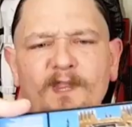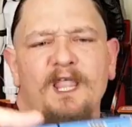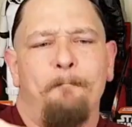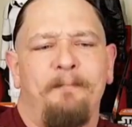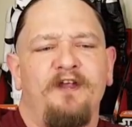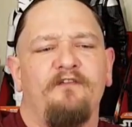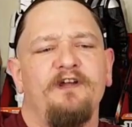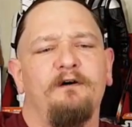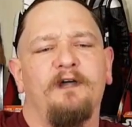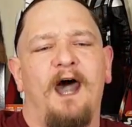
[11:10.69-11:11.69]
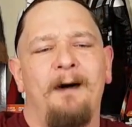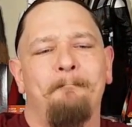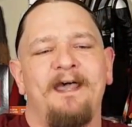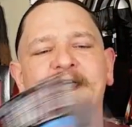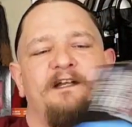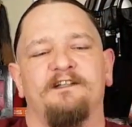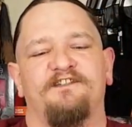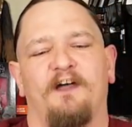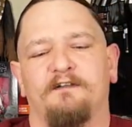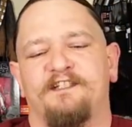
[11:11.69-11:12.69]
Imperial Combat
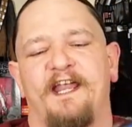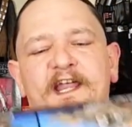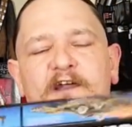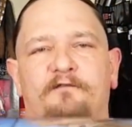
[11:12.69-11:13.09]
Assault Tank